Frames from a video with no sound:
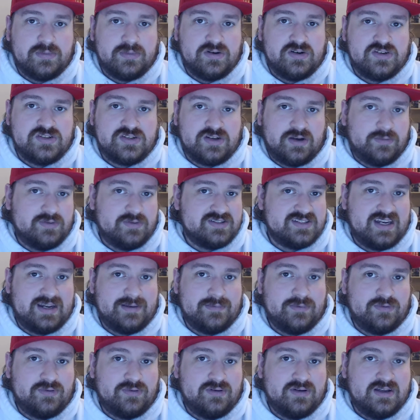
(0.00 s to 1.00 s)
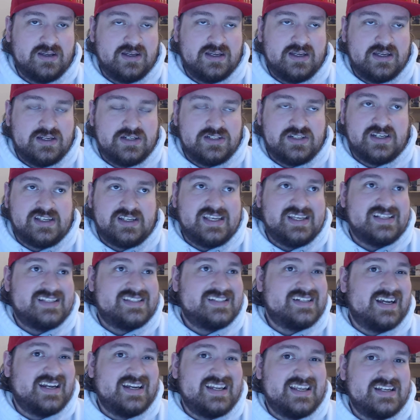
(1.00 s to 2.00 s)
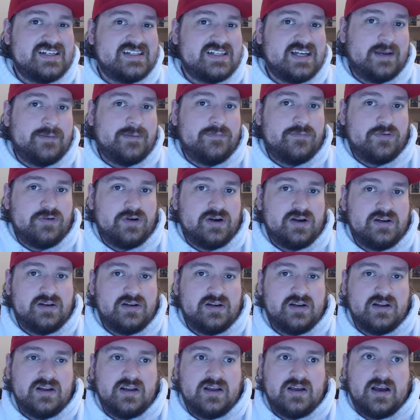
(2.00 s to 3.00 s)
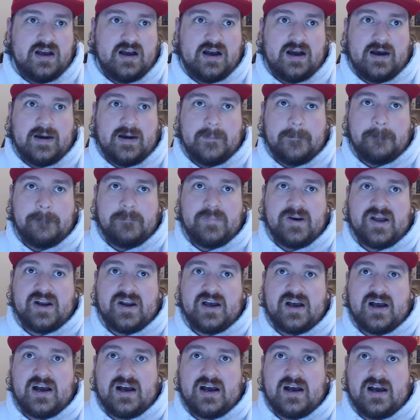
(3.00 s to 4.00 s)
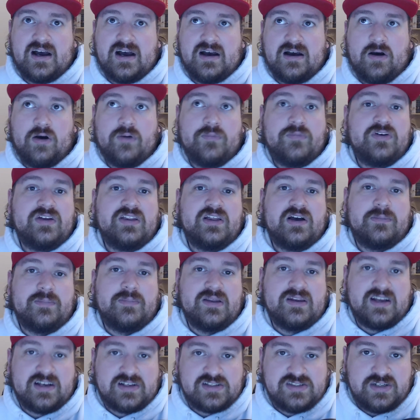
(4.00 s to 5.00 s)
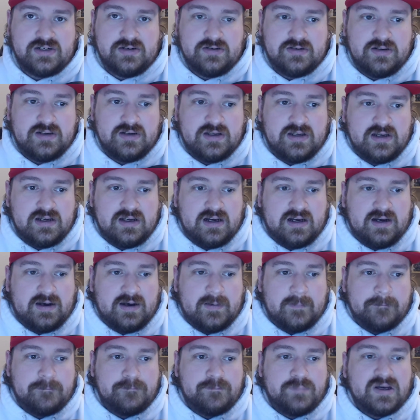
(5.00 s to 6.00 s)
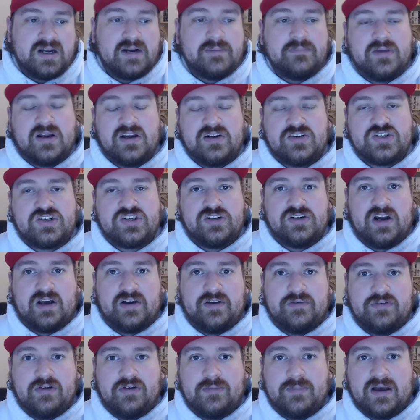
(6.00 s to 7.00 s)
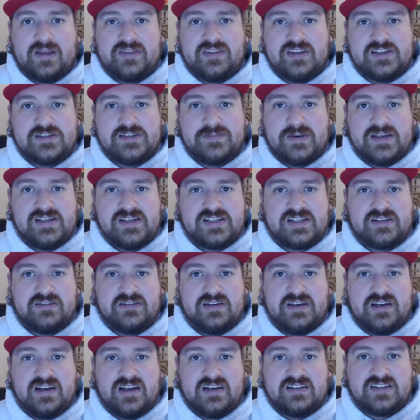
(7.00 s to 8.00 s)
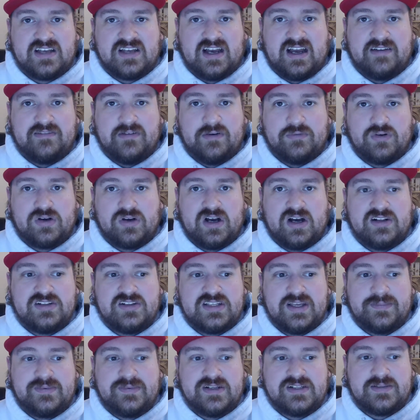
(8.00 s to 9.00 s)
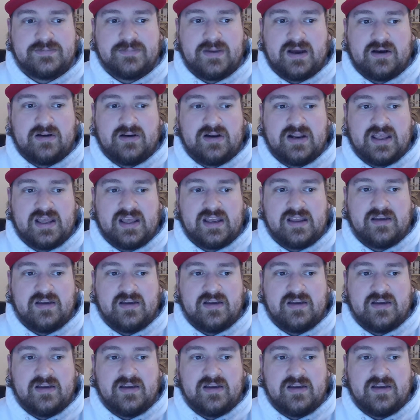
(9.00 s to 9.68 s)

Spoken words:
so I wasn't able to study in time for it. But hopefully that'll be next year. But I'm not sure how I feel about this. Basically, as a high-level concept, it's about a